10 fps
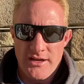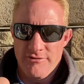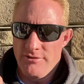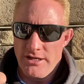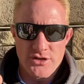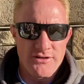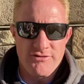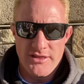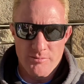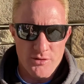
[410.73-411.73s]
of, I tried to
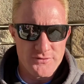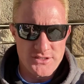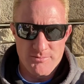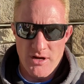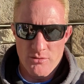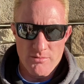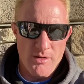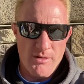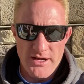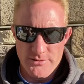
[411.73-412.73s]
find the perfect spot where
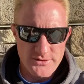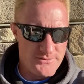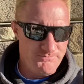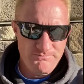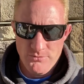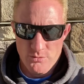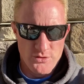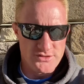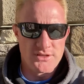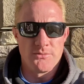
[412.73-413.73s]
my body was
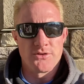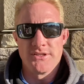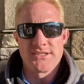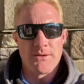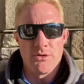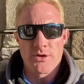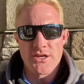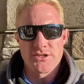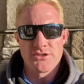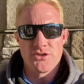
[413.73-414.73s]
real similar in the same
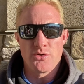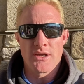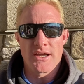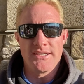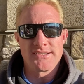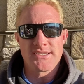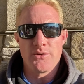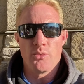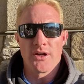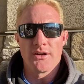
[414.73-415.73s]
location, so you can kind of
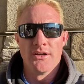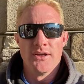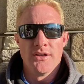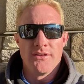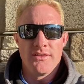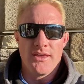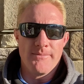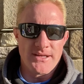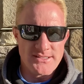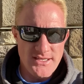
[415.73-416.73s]
see where the
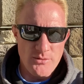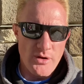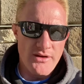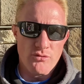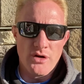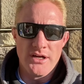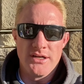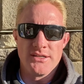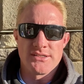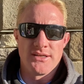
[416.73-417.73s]
MXZ wave
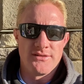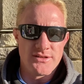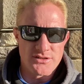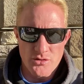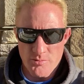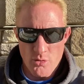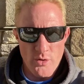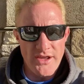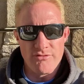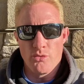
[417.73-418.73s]
was, the Super
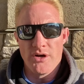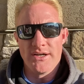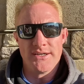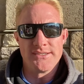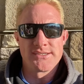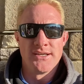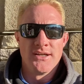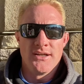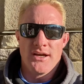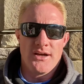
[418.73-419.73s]
wave was.
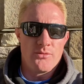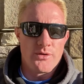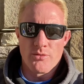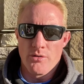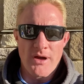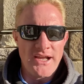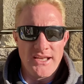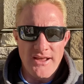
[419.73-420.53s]
We rode behind an